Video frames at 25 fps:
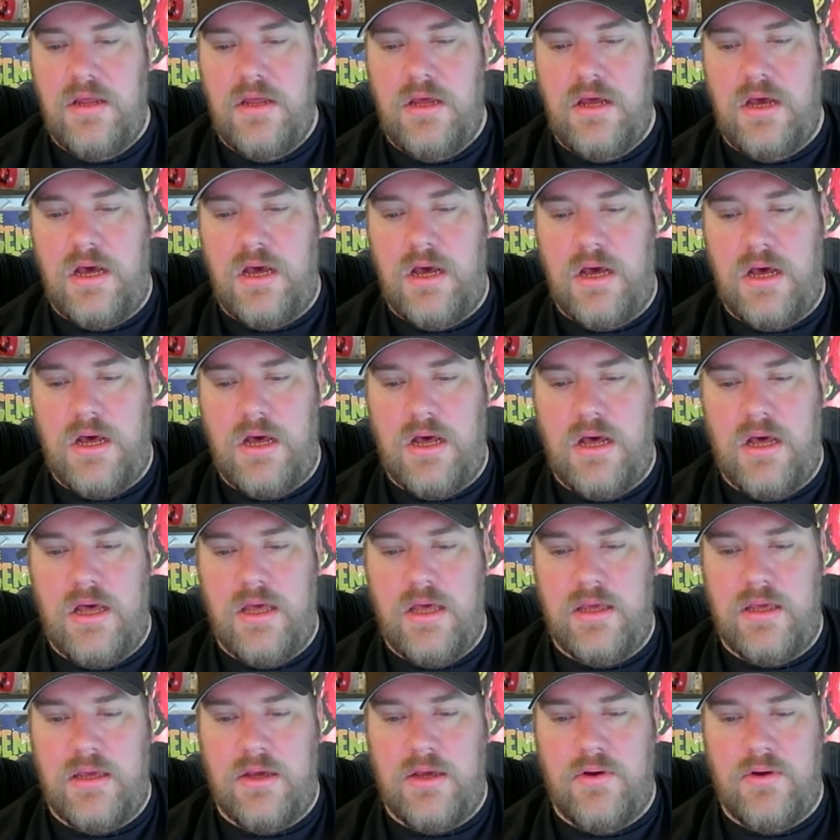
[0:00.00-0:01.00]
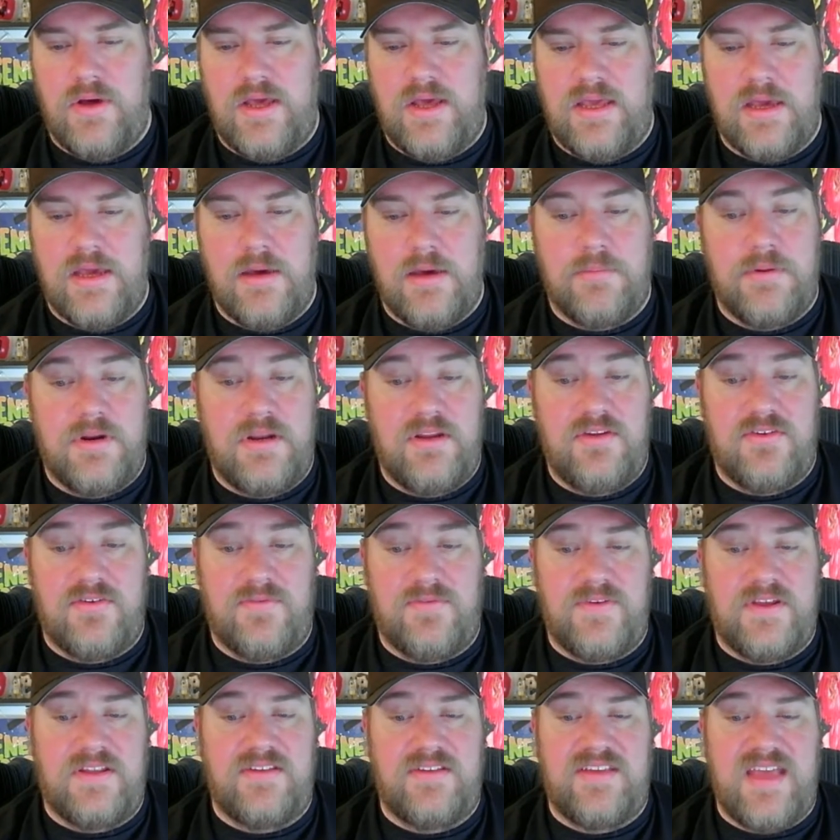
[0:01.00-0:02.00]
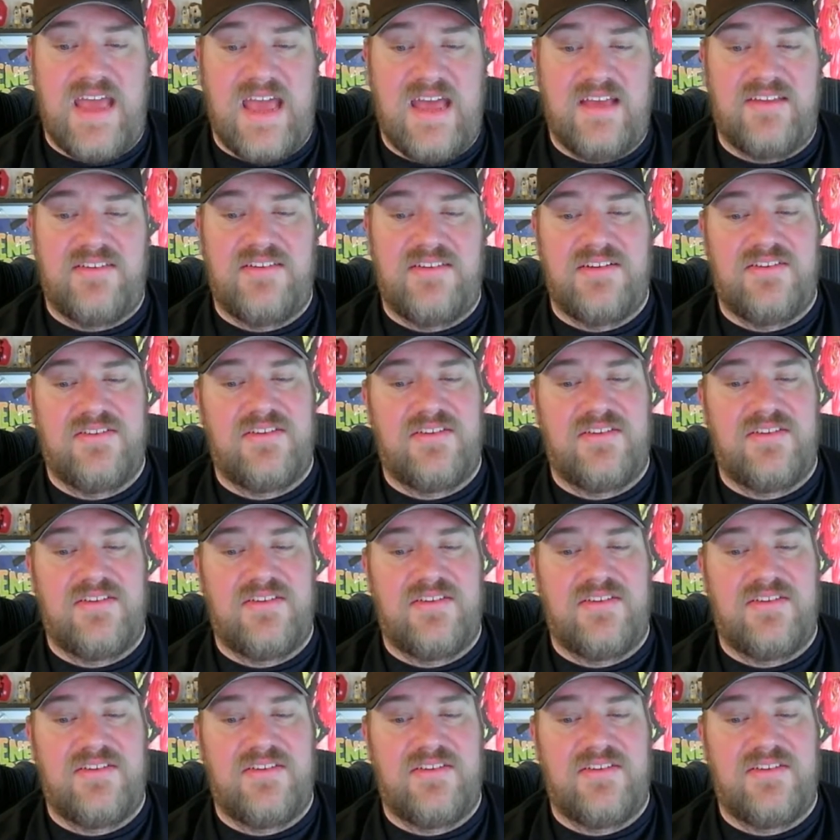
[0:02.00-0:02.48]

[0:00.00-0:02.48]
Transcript: and go hang out. But it is a fantastic